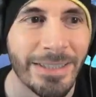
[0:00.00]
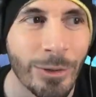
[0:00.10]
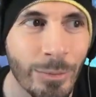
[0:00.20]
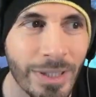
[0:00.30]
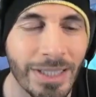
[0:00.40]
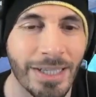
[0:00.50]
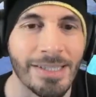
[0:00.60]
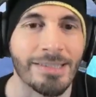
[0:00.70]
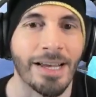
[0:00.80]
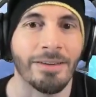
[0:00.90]
It'd be
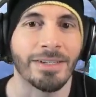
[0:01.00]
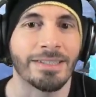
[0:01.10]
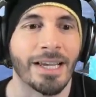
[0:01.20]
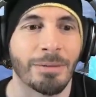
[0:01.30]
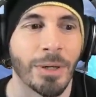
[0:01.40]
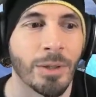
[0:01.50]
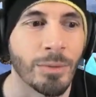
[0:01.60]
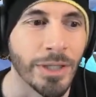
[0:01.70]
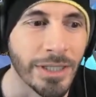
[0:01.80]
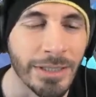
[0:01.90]
nice to have an attack power
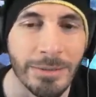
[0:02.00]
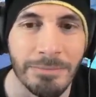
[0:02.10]
break.